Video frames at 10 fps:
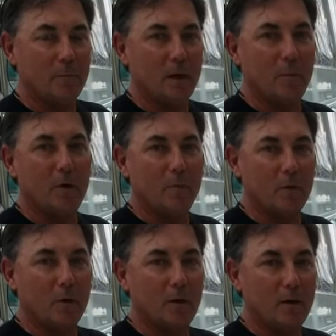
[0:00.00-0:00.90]
come on
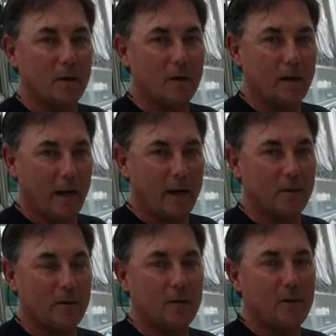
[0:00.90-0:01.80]
board
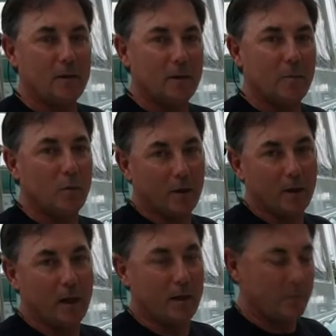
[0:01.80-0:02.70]
handle, a boarding
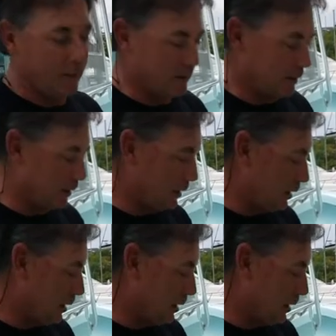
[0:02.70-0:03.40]
ladder basically,